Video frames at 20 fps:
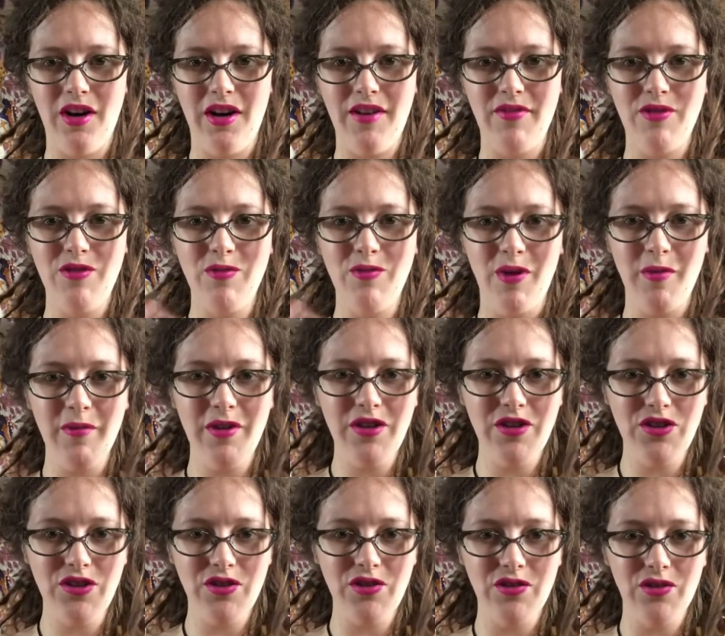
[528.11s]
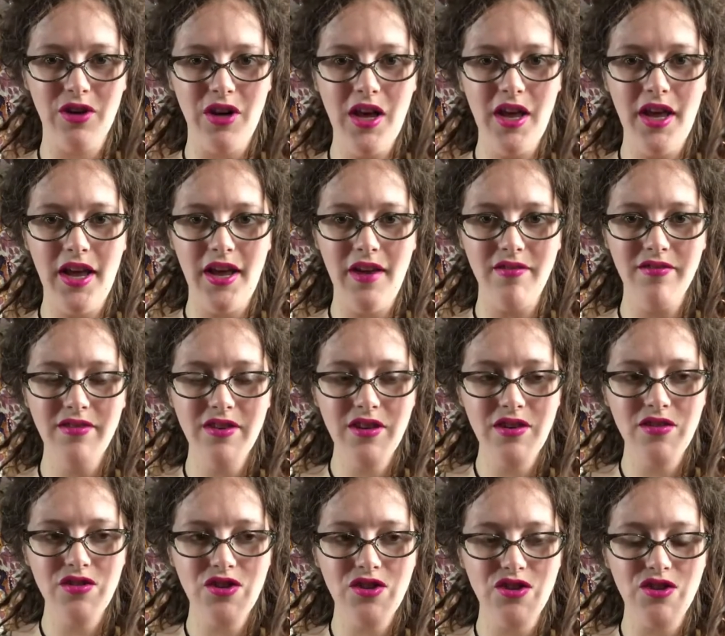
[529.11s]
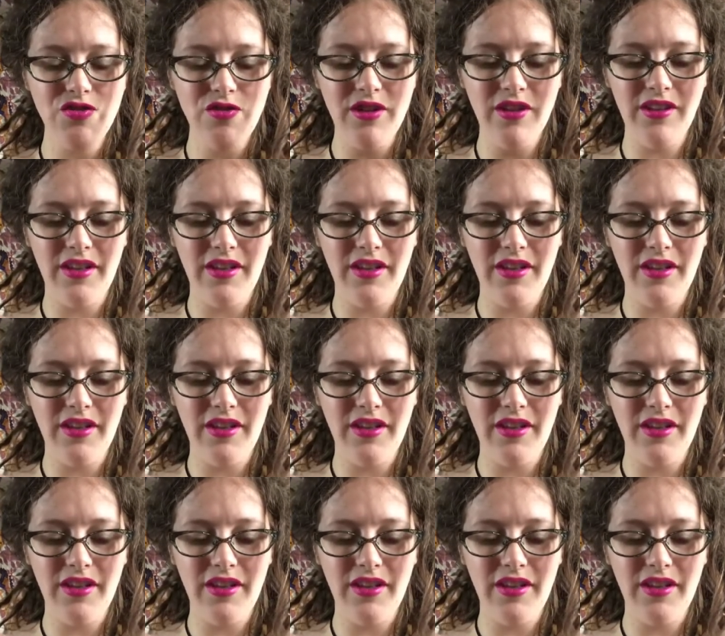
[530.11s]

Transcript: If you want me to do a video just doing